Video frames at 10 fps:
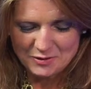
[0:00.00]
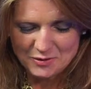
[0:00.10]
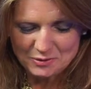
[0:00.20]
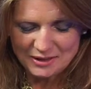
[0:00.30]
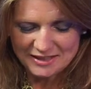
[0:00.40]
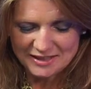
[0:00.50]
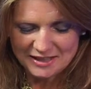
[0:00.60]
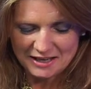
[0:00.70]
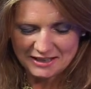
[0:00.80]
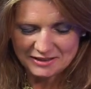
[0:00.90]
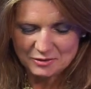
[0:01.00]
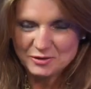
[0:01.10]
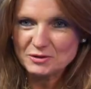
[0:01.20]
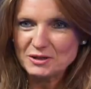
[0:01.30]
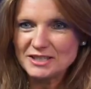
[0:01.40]
So let's
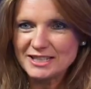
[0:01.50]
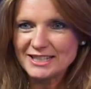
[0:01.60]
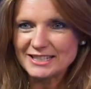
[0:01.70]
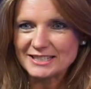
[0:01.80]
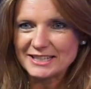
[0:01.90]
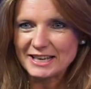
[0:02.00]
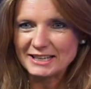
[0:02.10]
go straight to this.